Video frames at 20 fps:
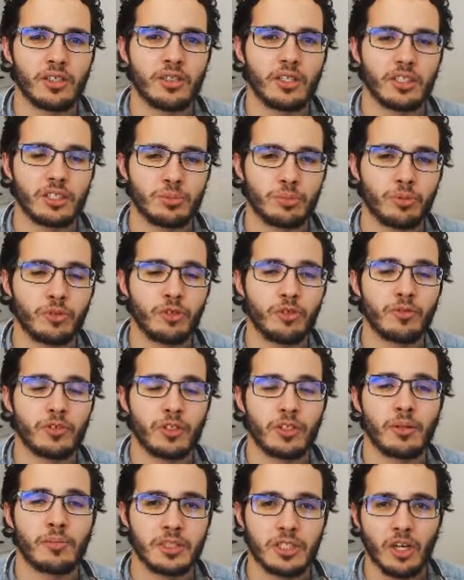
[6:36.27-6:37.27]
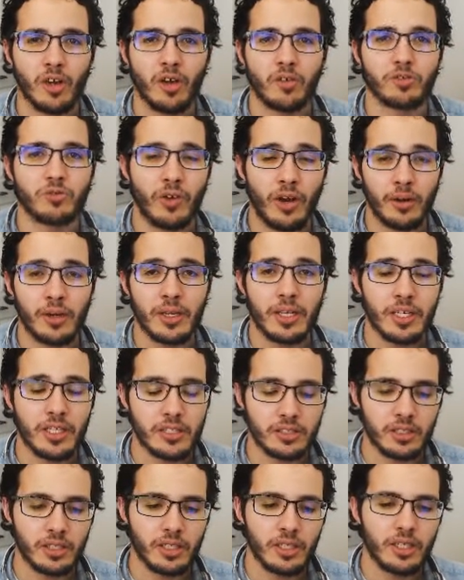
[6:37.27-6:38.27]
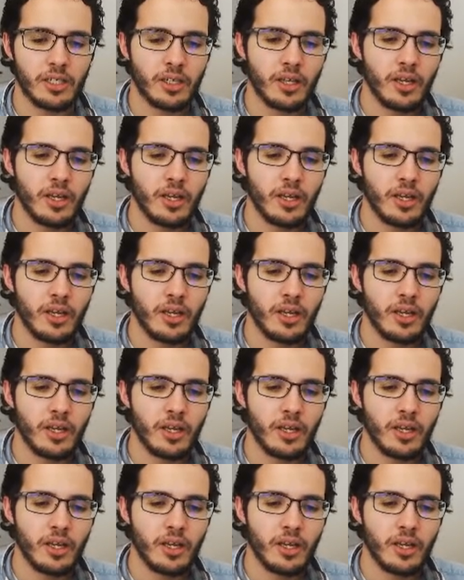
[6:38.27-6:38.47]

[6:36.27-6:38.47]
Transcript: disprove to themselves very easily.